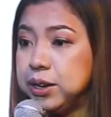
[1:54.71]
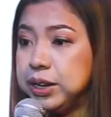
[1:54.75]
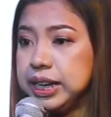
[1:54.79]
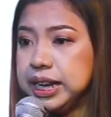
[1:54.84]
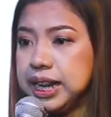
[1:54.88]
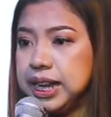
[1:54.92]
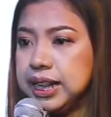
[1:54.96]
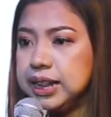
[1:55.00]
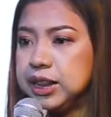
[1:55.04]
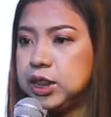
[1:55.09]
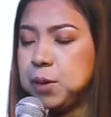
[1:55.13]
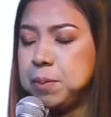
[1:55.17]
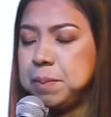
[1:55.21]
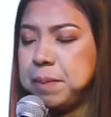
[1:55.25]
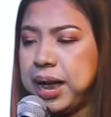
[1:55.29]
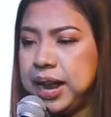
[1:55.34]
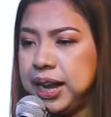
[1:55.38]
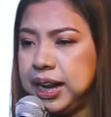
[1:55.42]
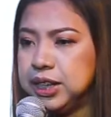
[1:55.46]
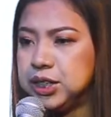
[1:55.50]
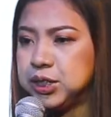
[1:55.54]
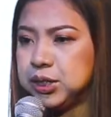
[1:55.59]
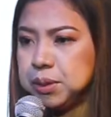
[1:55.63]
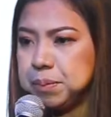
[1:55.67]
You need to
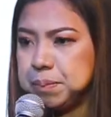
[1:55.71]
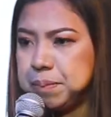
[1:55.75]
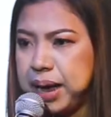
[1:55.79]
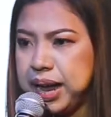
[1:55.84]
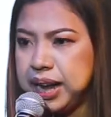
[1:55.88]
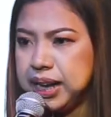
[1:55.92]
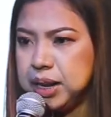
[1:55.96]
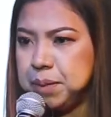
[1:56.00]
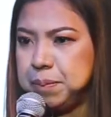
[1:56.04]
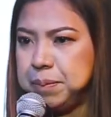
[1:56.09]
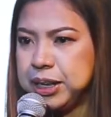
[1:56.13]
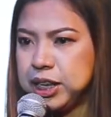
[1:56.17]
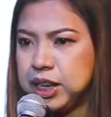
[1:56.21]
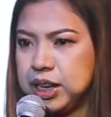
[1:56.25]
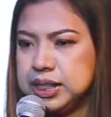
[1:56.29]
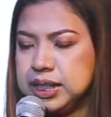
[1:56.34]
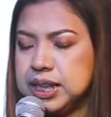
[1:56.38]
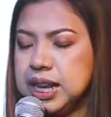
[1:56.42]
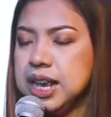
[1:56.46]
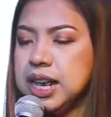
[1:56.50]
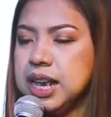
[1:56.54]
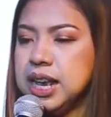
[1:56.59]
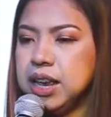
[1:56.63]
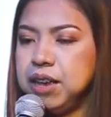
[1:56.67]
manage your money
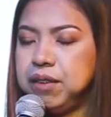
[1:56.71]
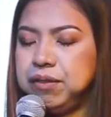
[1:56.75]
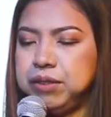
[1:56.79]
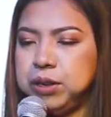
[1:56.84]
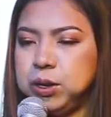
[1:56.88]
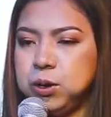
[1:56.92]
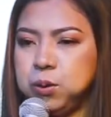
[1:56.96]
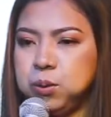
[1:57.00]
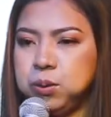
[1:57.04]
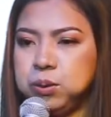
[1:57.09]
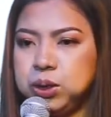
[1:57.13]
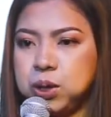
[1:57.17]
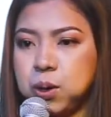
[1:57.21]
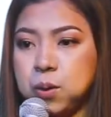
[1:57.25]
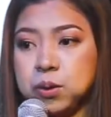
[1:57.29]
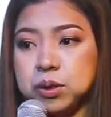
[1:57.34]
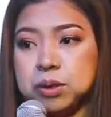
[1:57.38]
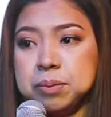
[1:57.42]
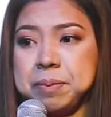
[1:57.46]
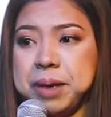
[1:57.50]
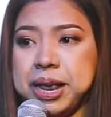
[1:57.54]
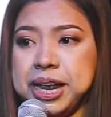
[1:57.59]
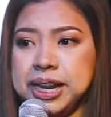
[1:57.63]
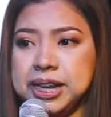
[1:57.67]
because if you
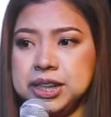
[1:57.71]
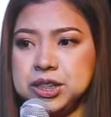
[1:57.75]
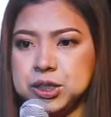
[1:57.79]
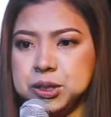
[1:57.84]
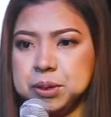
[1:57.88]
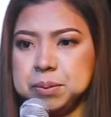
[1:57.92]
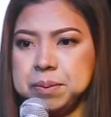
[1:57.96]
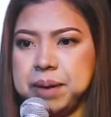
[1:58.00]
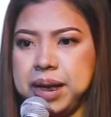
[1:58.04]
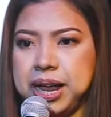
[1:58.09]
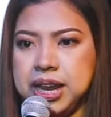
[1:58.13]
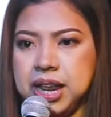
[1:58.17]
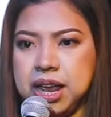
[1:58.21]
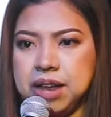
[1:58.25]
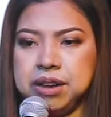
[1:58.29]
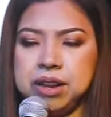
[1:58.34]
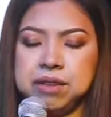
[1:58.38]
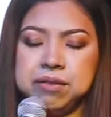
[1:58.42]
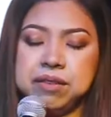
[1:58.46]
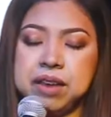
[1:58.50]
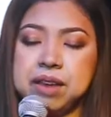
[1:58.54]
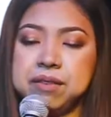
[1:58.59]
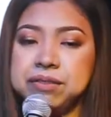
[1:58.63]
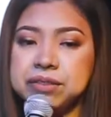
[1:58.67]
don't manage your money and
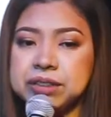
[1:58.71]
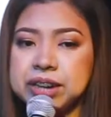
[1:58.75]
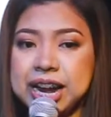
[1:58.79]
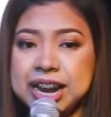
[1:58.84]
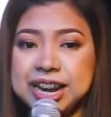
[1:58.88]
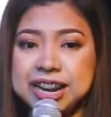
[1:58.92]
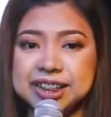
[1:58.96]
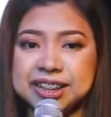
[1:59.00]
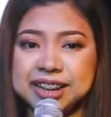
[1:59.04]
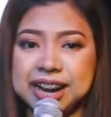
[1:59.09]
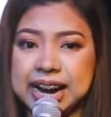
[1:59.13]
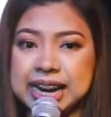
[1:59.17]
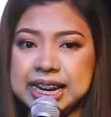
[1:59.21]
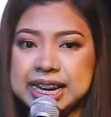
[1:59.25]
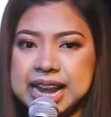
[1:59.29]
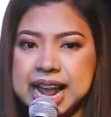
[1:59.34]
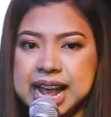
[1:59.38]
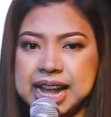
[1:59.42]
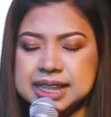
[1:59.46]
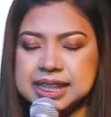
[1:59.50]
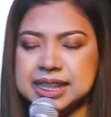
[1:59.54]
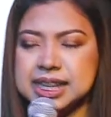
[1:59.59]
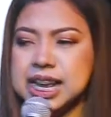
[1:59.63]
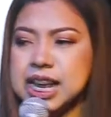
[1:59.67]
if you have credit card
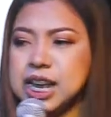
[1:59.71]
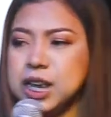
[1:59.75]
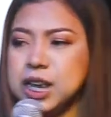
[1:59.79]
debts,